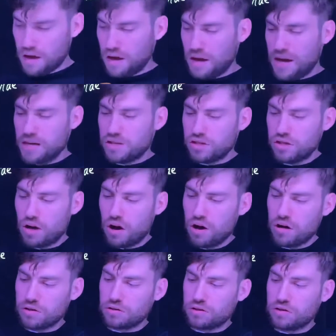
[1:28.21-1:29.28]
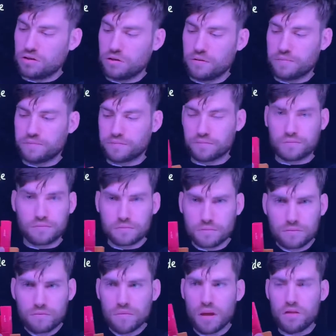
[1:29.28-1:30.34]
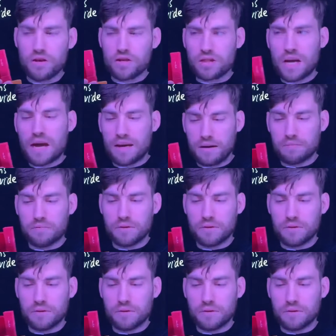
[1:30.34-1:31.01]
is not the same.